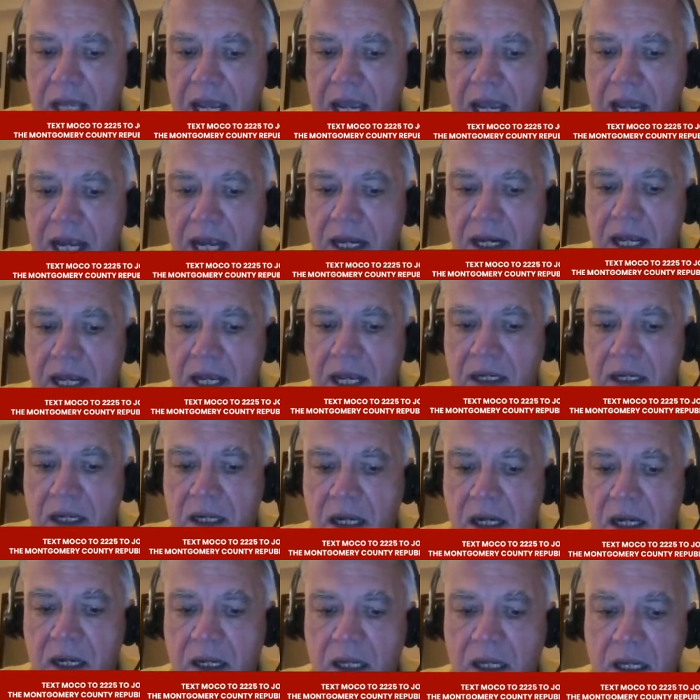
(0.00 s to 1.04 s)
Kaine and
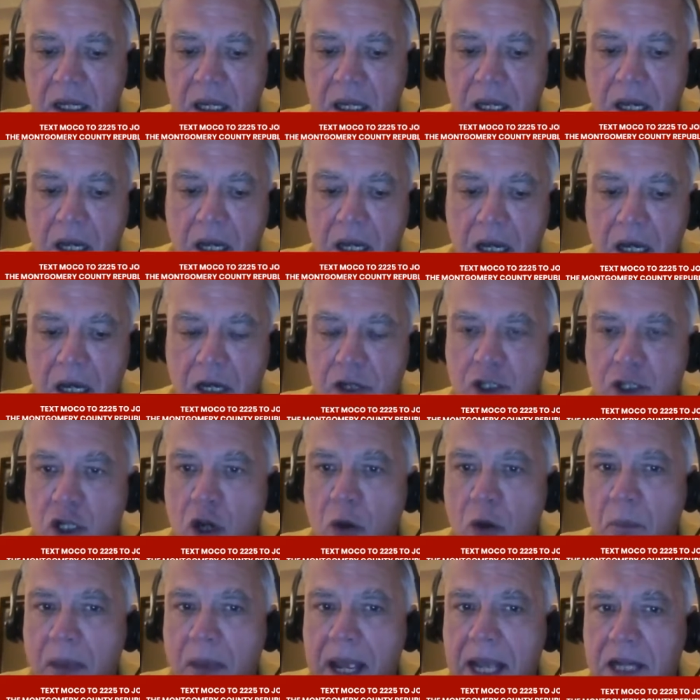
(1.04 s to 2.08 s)

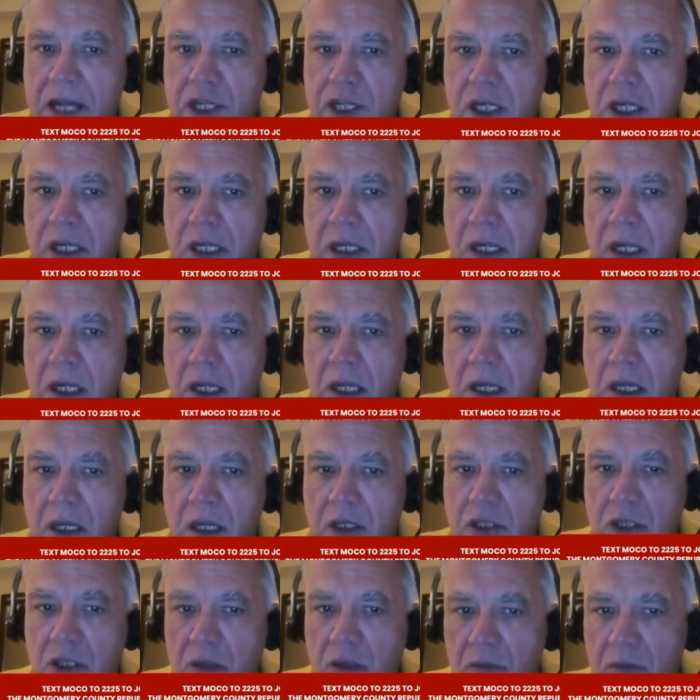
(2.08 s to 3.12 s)
Joe Manchin.
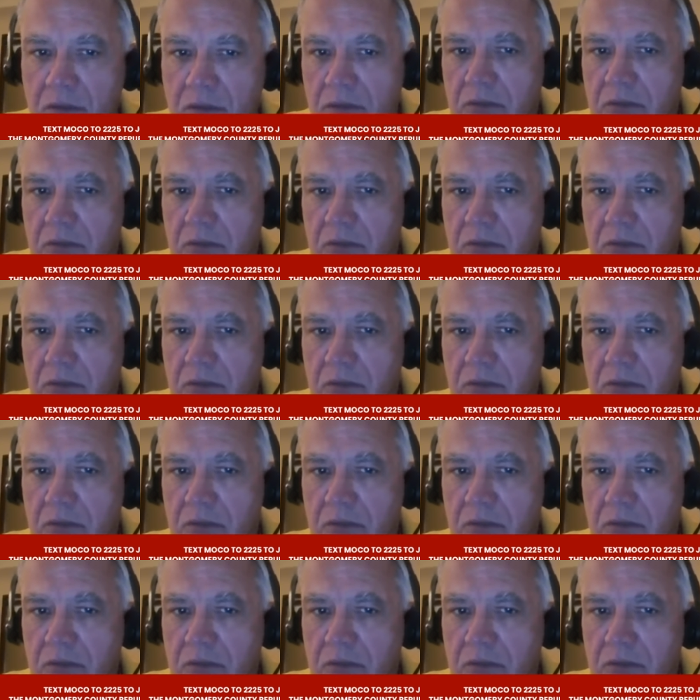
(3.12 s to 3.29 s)
So